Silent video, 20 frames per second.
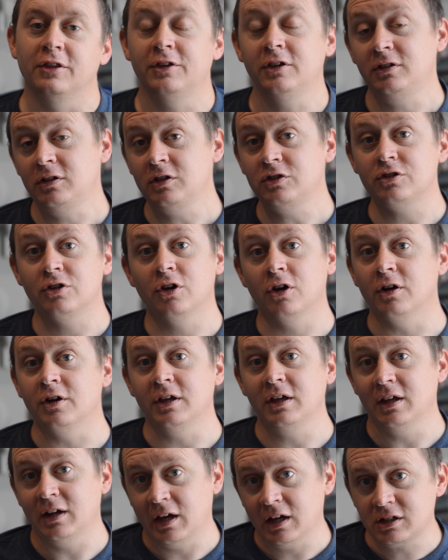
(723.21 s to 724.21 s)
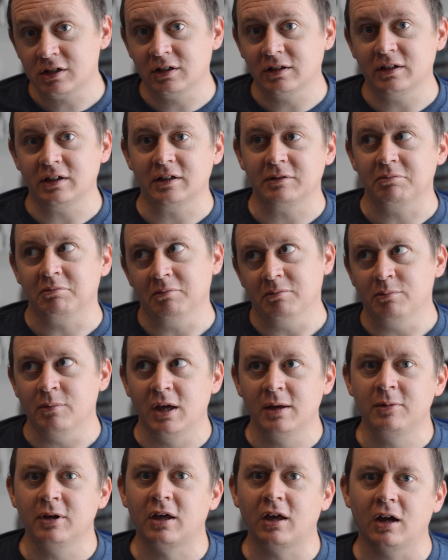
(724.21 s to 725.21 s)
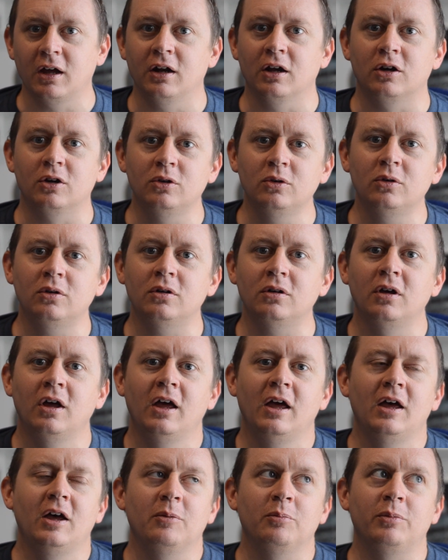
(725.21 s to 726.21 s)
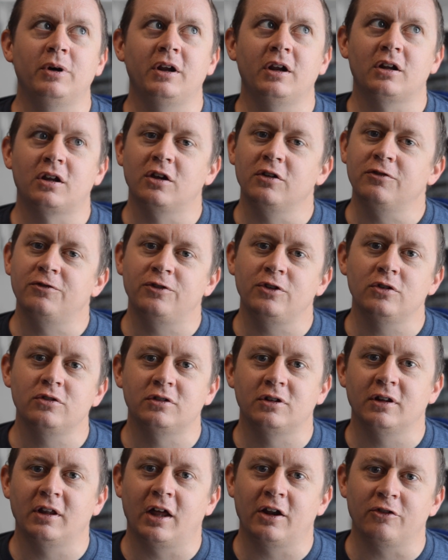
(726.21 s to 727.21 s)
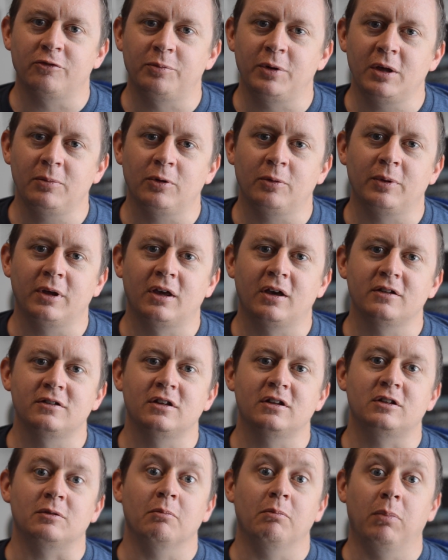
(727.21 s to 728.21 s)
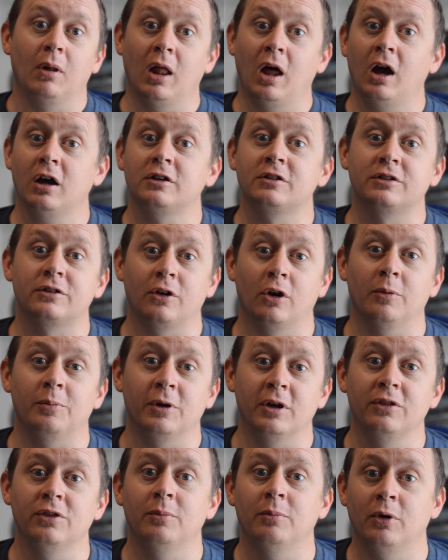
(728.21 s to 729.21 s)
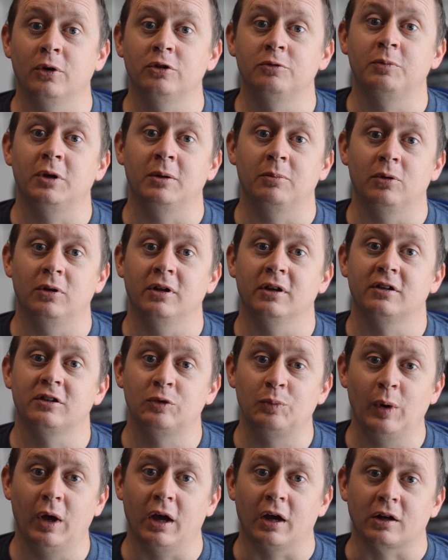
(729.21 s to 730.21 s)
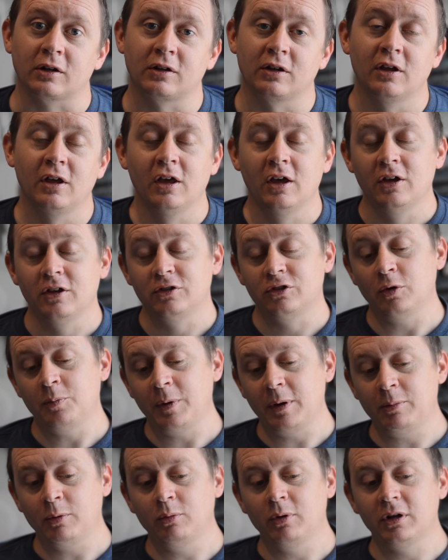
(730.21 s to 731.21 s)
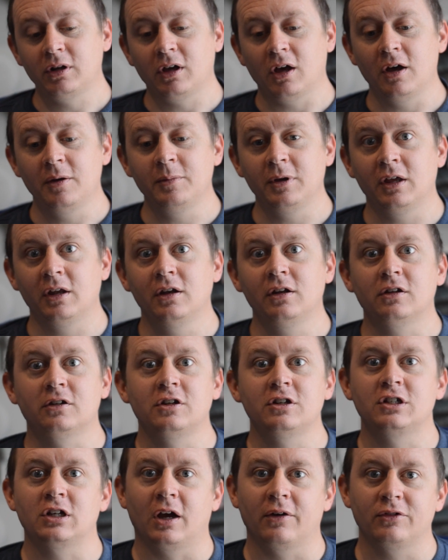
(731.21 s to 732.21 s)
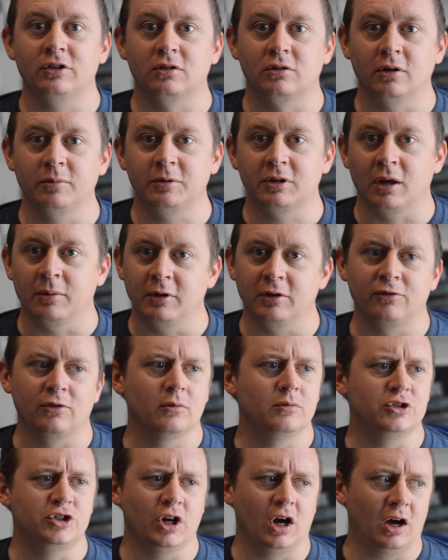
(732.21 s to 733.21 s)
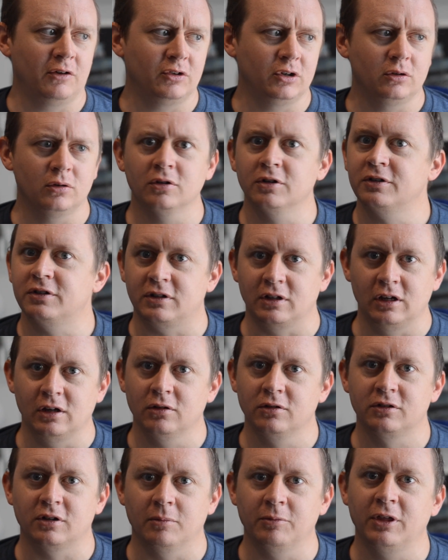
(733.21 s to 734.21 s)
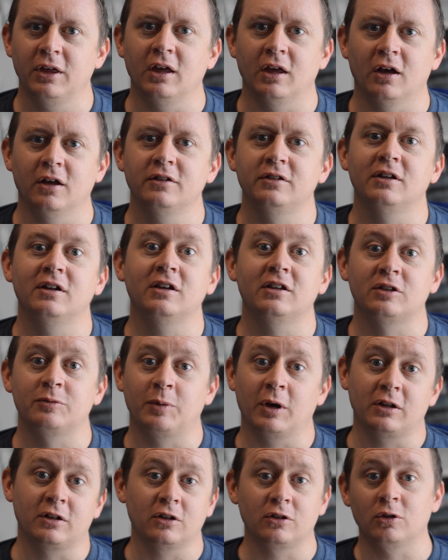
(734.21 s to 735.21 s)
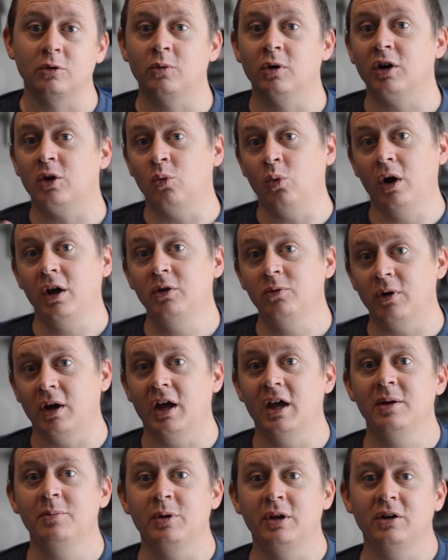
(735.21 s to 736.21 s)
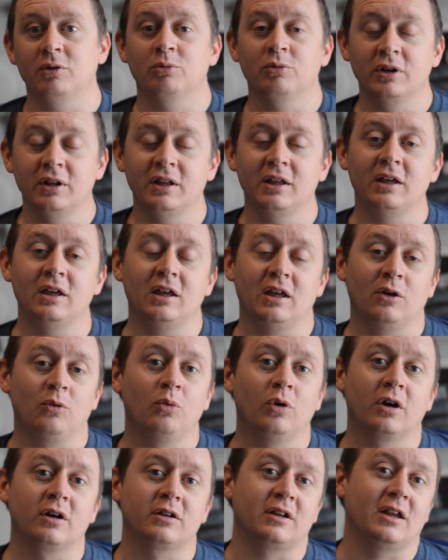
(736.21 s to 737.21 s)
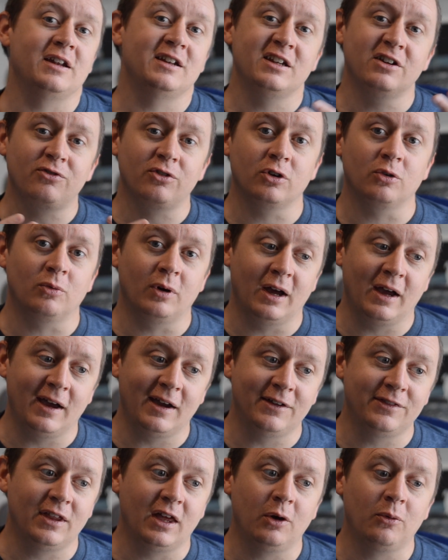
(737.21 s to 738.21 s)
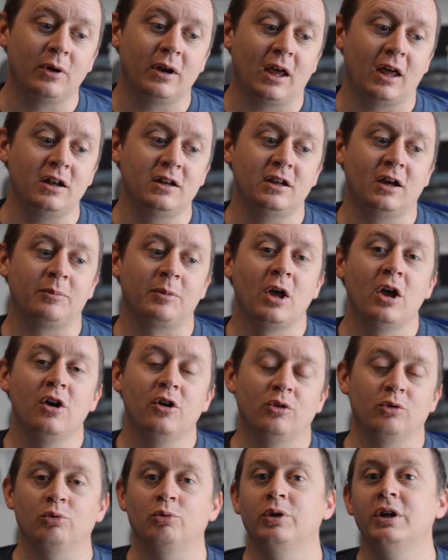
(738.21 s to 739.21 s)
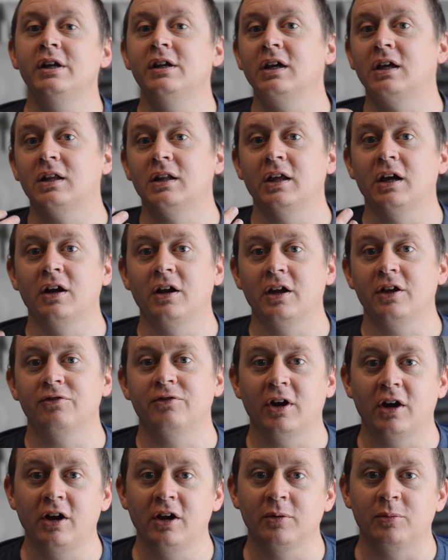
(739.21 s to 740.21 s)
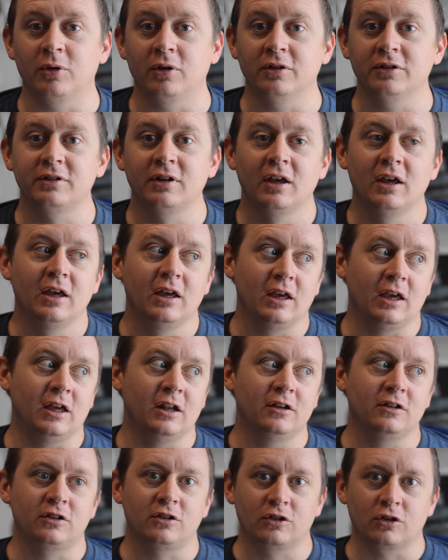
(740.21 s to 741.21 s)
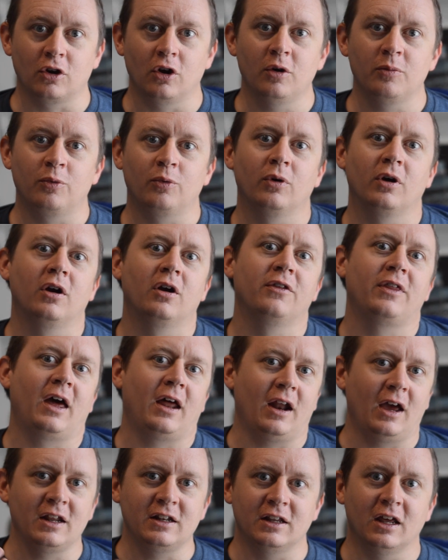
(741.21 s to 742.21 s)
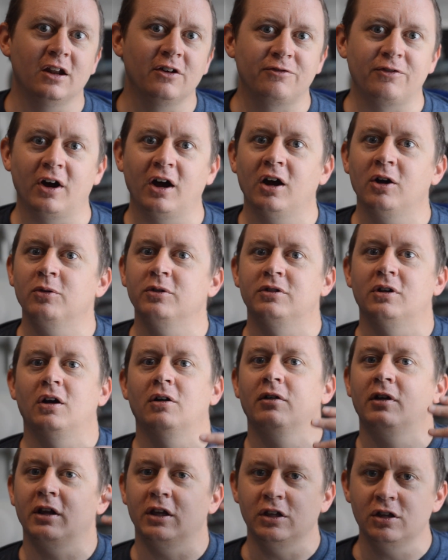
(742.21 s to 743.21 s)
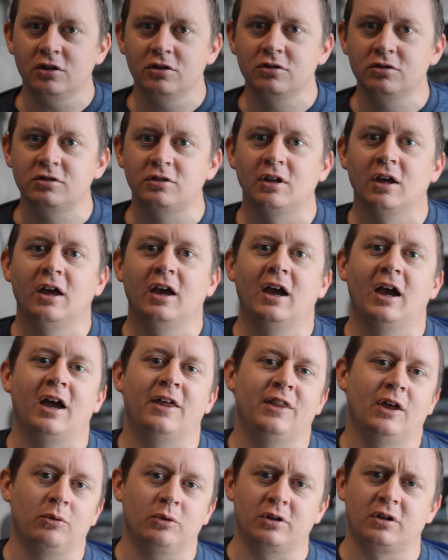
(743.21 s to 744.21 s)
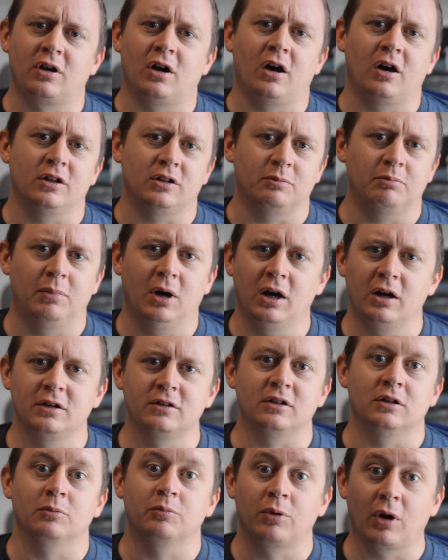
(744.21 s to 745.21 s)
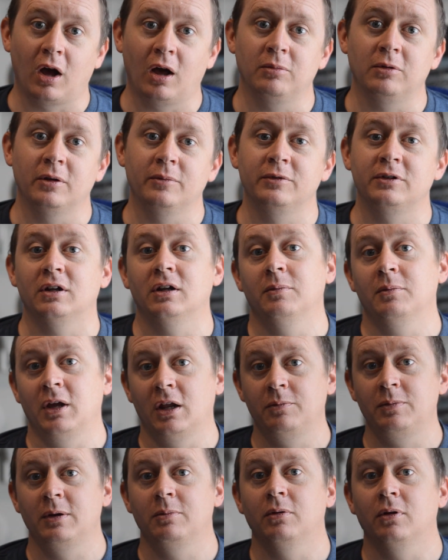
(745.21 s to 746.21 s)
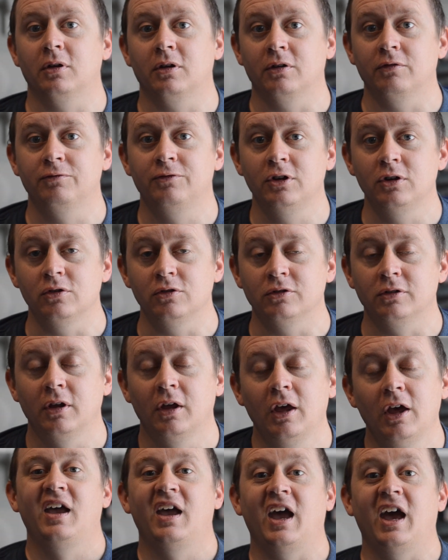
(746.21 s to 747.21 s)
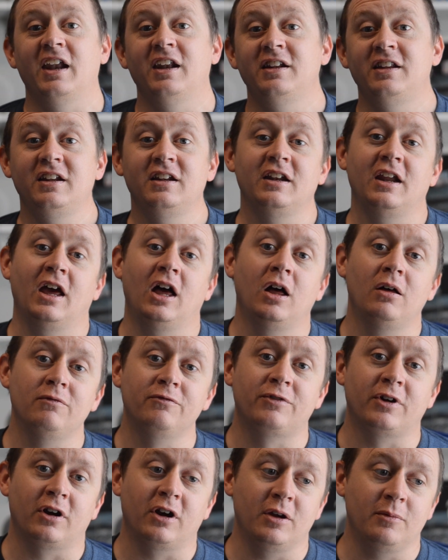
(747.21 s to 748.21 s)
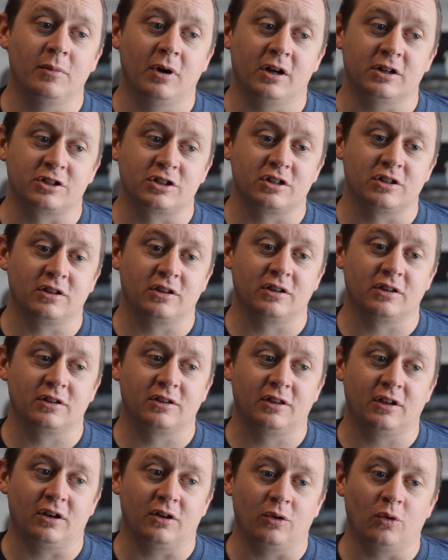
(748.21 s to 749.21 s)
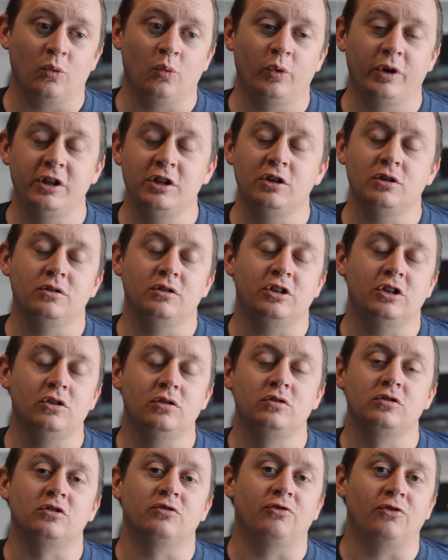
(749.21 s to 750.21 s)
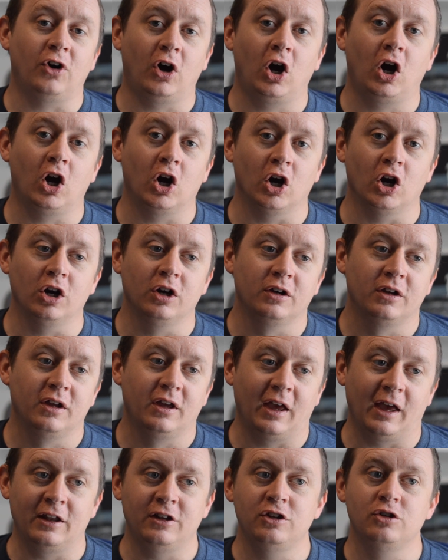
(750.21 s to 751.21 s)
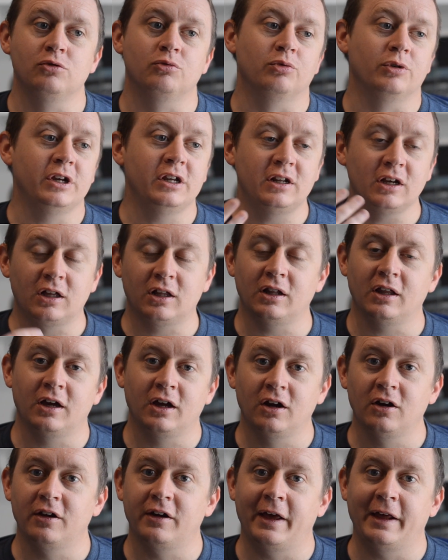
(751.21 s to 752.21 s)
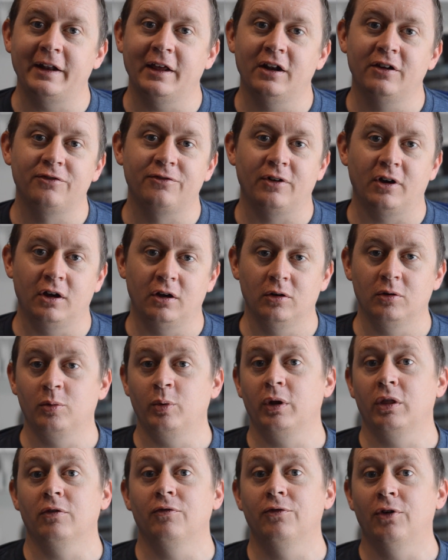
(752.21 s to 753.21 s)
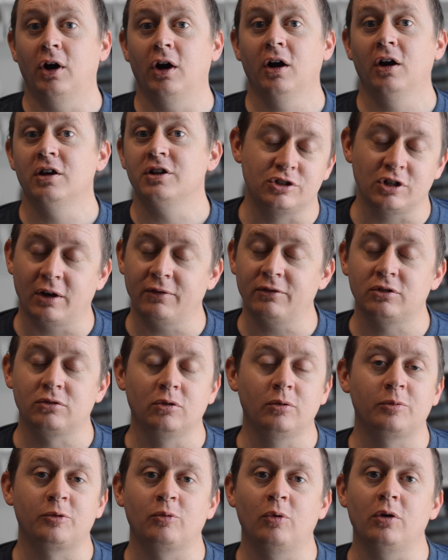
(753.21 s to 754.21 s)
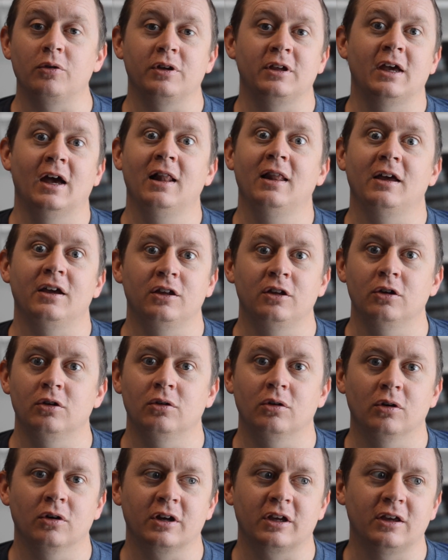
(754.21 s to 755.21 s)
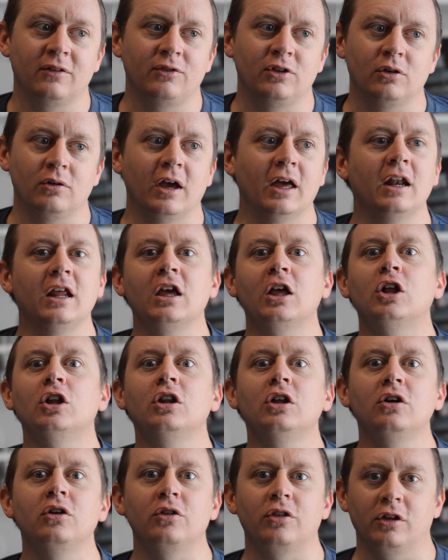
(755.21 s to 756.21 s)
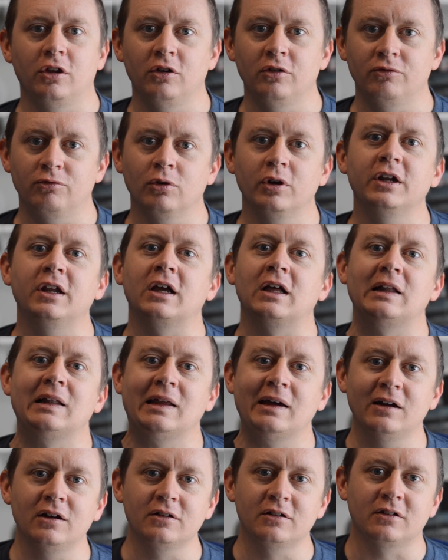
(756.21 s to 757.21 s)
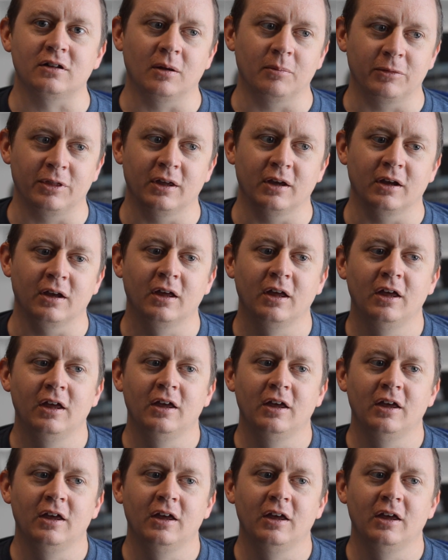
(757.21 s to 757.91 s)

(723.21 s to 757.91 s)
This is nerdy and actually maybe kind of cool, but it confused a lot of people because it's block scoping that most people expect. So people would come in to JavaScript coming from Java or C or something else and expect it to work one way, but it really worked a different way, and they would end up redeclaring variables in a scope where that identifier was already used, and that would cause bugs and problems, and it made people confused. And it didn't help very much that when you use var, and you redeclare an identifier with var, JavaScript won't yell at you or give you any clue that you've redeclared something.